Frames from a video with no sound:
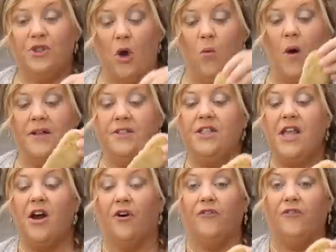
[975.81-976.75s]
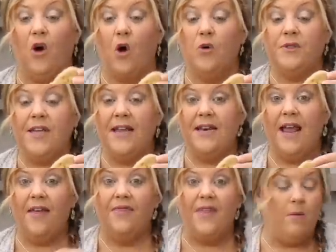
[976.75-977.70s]
So once they are frozen,
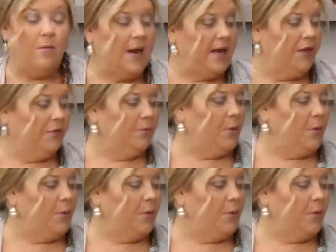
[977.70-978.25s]
then we can